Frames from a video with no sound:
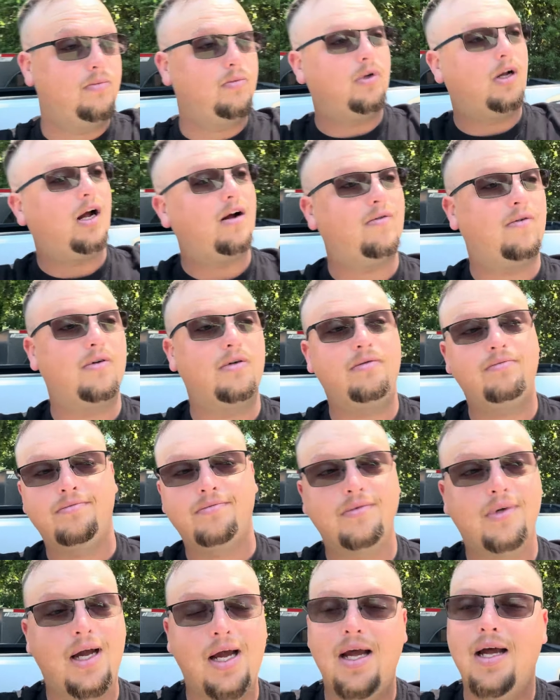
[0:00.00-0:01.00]
We'll have
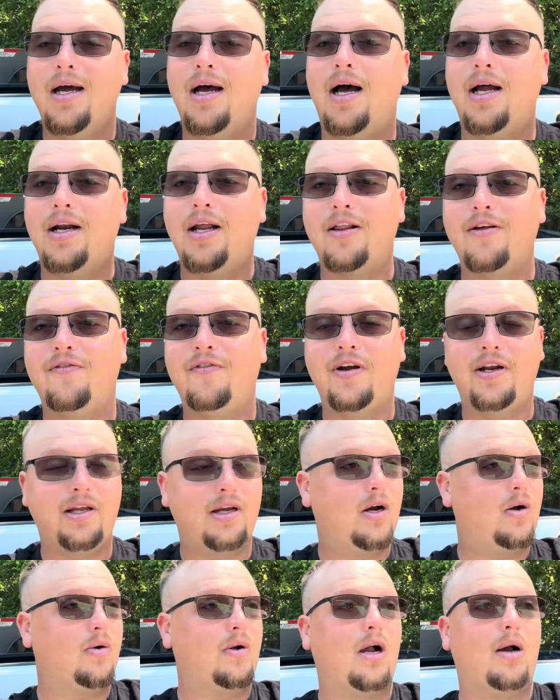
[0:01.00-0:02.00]
another
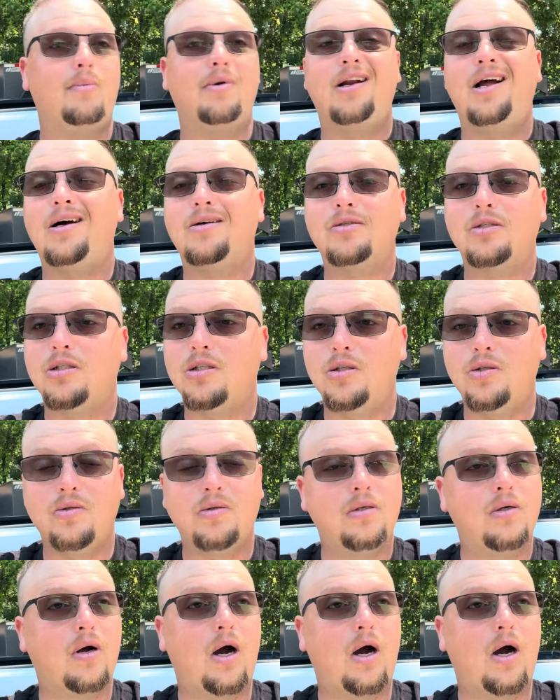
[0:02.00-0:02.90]
video coming out soon.